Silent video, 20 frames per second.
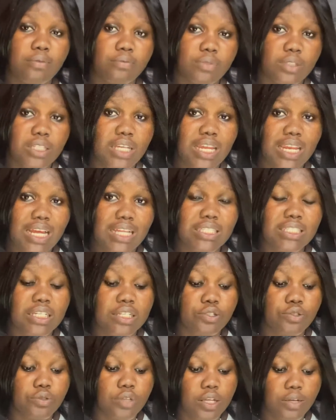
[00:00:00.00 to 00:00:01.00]

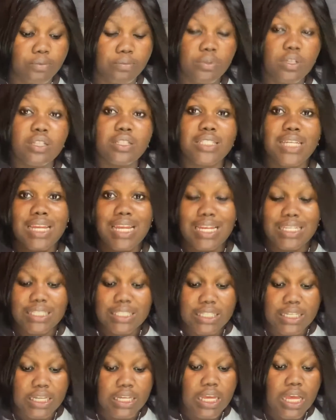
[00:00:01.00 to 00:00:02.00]

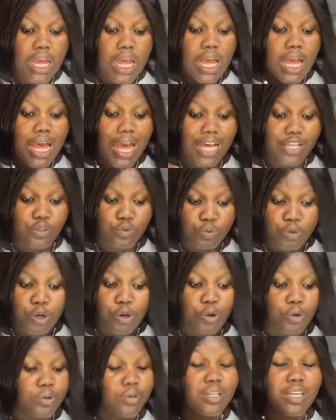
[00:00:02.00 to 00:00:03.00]
tenancy as
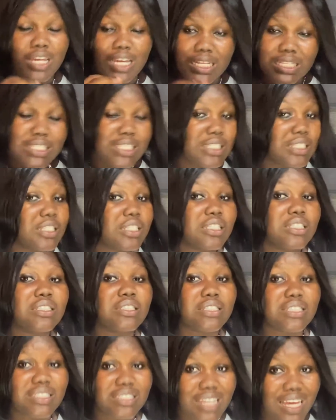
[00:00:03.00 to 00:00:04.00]
well?
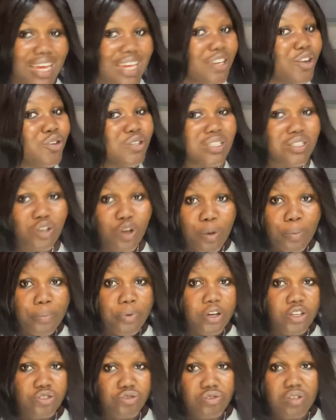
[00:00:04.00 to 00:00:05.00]
It's
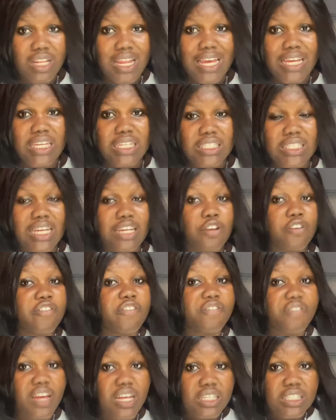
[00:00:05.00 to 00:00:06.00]
compulsory, like it's an
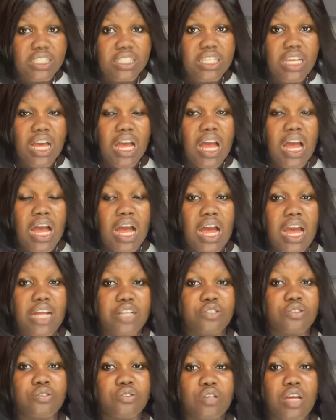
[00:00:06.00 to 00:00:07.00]
offense,
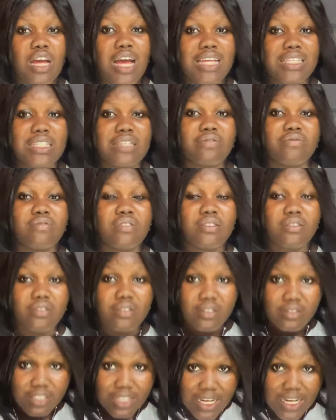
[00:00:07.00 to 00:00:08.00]
and as
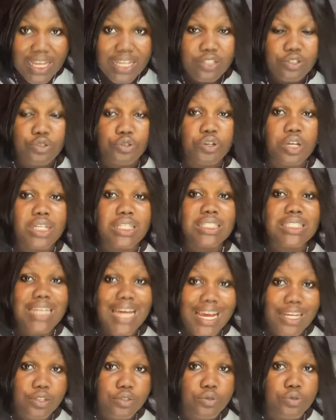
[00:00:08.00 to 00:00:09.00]
a tenant you're
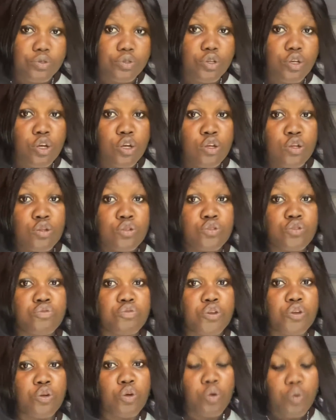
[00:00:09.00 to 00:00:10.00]
entitled to
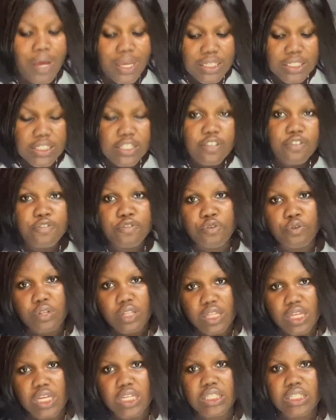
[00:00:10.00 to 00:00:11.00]
request for
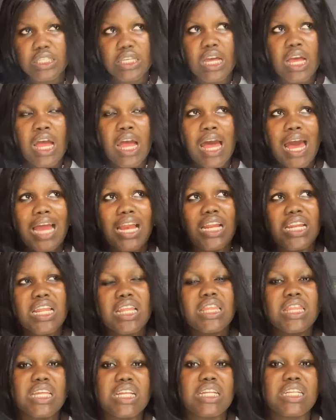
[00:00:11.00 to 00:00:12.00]
this. Another
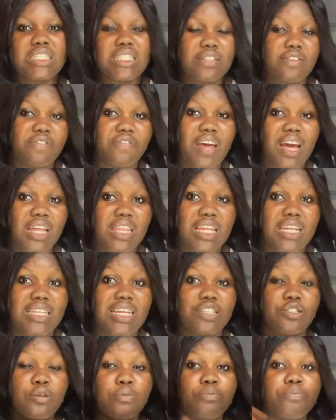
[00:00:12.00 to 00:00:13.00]
thing is the fact that there's
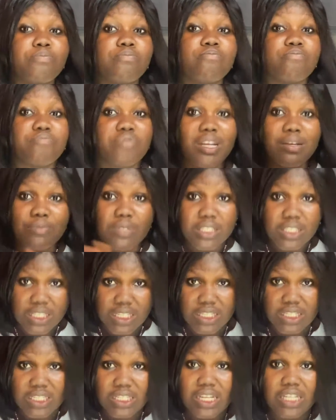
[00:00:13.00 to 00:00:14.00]
some
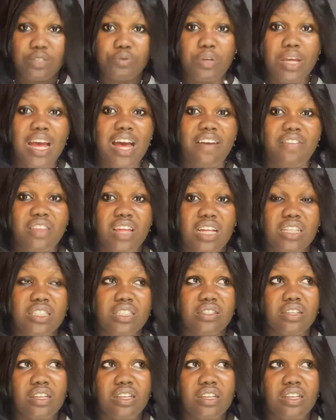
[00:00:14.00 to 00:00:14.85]
premises that we have that